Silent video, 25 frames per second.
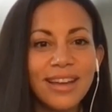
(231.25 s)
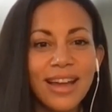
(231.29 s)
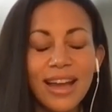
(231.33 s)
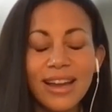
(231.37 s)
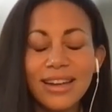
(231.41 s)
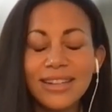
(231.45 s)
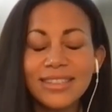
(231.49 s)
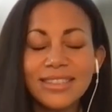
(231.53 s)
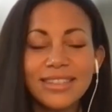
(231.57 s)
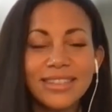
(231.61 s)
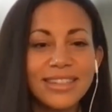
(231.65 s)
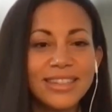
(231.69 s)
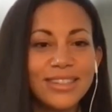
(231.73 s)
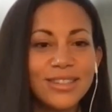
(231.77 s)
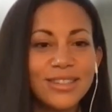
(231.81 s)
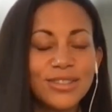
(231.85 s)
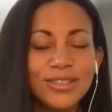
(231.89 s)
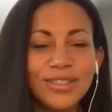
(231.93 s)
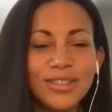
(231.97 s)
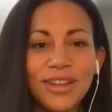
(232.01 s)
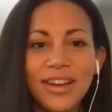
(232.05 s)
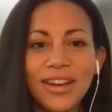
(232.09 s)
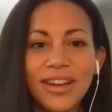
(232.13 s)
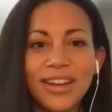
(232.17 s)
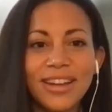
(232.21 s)
honestly.
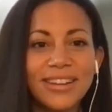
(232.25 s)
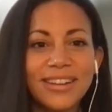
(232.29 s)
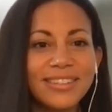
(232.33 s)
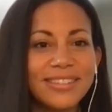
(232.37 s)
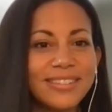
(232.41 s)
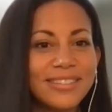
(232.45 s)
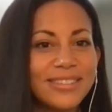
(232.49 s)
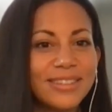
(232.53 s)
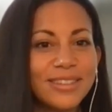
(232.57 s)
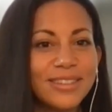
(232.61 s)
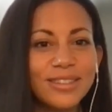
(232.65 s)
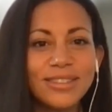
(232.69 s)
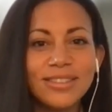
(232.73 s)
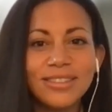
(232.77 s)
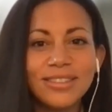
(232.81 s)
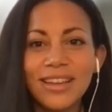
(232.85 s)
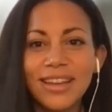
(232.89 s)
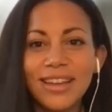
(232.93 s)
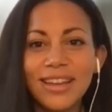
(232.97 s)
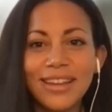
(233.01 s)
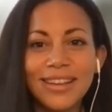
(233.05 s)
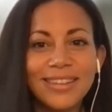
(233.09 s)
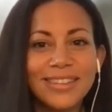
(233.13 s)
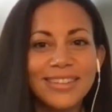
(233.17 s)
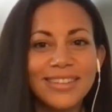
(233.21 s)
Just thought, this is
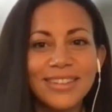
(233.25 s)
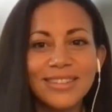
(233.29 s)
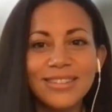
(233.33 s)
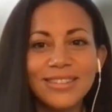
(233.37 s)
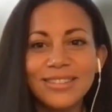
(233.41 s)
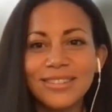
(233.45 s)
it.